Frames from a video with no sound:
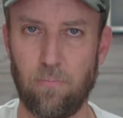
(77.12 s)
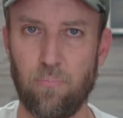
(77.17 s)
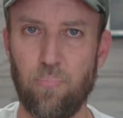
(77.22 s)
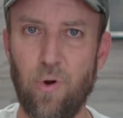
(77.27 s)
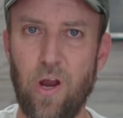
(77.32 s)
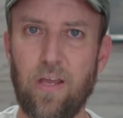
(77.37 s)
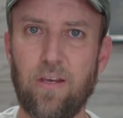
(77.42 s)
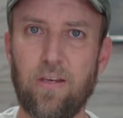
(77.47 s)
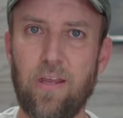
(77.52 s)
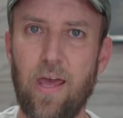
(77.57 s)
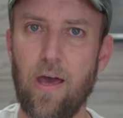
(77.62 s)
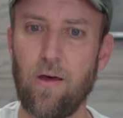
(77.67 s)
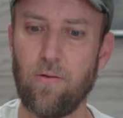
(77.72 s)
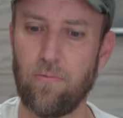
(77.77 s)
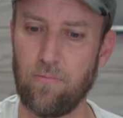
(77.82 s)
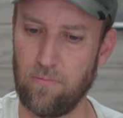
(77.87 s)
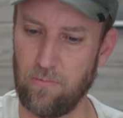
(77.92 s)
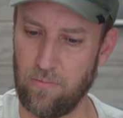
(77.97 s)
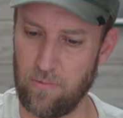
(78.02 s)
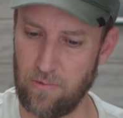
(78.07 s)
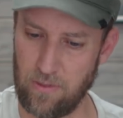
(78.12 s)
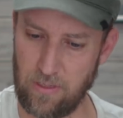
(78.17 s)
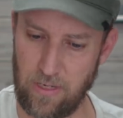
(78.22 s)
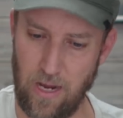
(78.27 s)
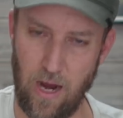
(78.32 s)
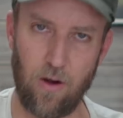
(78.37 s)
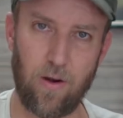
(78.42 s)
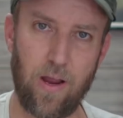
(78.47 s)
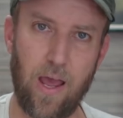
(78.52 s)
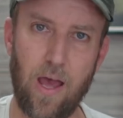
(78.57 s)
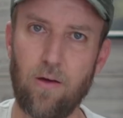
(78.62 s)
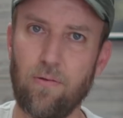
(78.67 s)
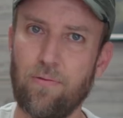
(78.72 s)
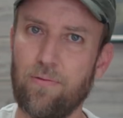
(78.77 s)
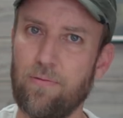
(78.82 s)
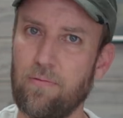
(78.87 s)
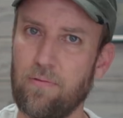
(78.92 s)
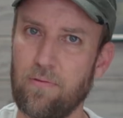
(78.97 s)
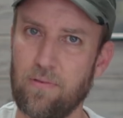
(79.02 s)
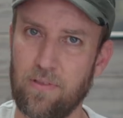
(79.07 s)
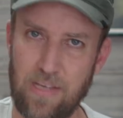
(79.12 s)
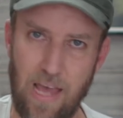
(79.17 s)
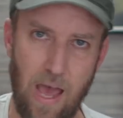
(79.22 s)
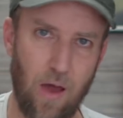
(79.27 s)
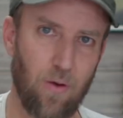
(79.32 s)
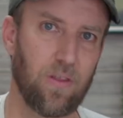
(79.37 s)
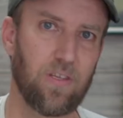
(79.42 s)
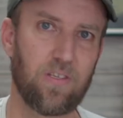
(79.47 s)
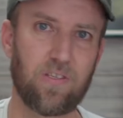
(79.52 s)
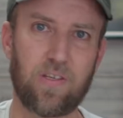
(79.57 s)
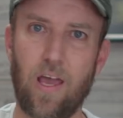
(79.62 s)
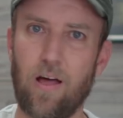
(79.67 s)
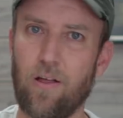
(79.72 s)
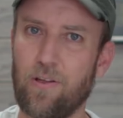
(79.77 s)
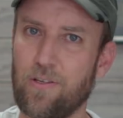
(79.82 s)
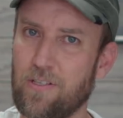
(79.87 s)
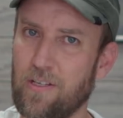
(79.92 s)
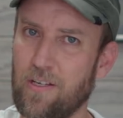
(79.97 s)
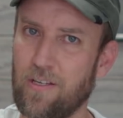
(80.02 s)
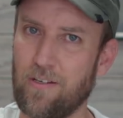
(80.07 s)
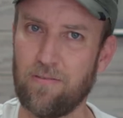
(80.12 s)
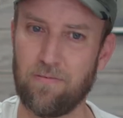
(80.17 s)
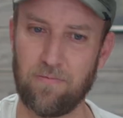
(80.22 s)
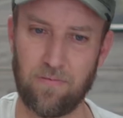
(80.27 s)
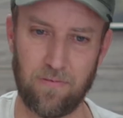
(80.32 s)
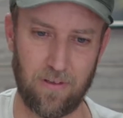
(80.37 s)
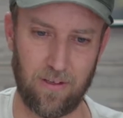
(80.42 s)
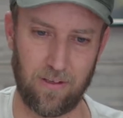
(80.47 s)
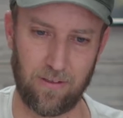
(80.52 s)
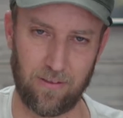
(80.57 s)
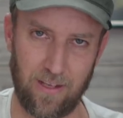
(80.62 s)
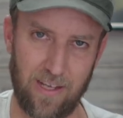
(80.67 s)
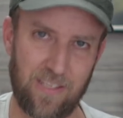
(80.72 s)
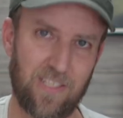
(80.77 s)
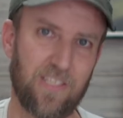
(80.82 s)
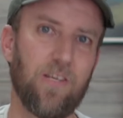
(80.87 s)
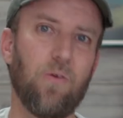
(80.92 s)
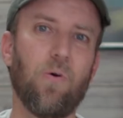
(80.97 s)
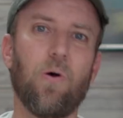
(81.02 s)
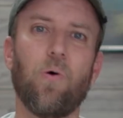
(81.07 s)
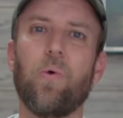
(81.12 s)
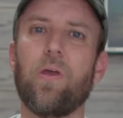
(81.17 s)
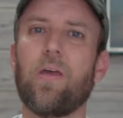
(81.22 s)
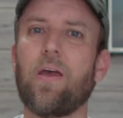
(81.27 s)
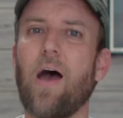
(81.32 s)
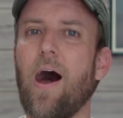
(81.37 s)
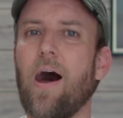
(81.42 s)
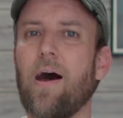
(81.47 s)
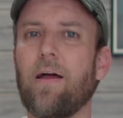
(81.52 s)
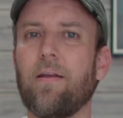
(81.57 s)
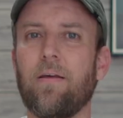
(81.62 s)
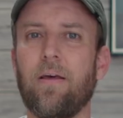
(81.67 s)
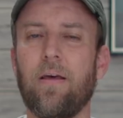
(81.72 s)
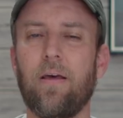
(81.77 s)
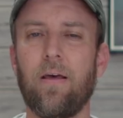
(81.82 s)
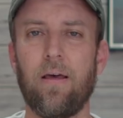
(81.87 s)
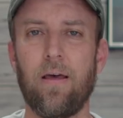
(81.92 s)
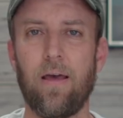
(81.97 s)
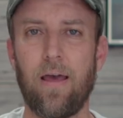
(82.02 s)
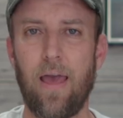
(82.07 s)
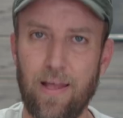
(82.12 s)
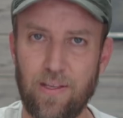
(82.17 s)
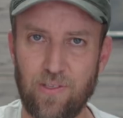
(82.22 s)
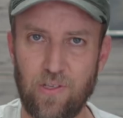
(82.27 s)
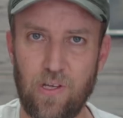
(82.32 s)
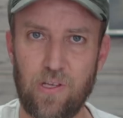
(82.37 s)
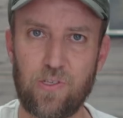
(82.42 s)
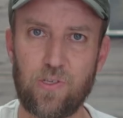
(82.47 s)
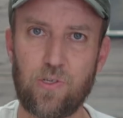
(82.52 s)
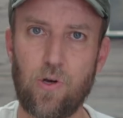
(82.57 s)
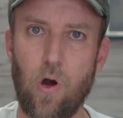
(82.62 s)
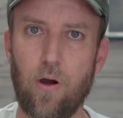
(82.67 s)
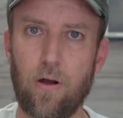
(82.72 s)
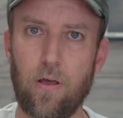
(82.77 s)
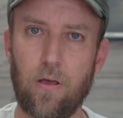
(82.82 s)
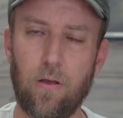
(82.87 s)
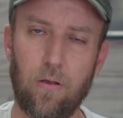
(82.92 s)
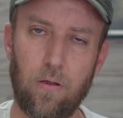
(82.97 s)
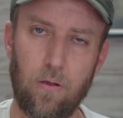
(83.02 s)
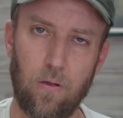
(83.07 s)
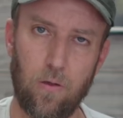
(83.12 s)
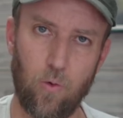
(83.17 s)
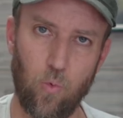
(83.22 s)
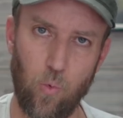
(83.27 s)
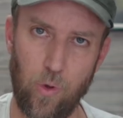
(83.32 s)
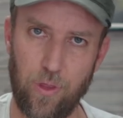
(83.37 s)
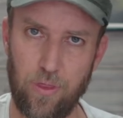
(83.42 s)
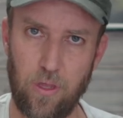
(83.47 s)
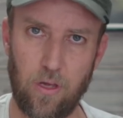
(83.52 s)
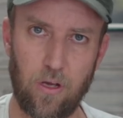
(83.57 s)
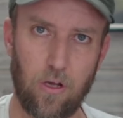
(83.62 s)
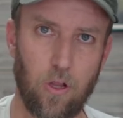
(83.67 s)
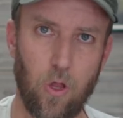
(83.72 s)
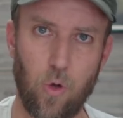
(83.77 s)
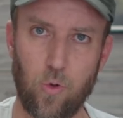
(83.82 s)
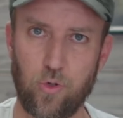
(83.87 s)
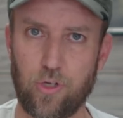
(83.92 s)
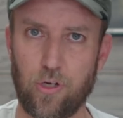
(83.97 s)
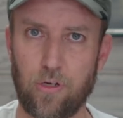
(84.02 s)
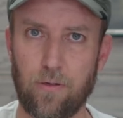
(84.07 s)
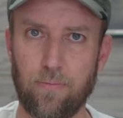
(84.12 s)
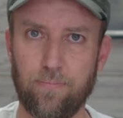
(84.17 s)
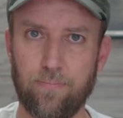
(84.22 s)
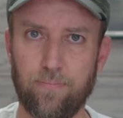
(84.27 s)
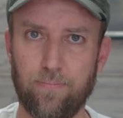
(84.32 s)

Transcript: breakdown, tear down to the skeleton. Let's see what we got. Let's get started with the enclosure.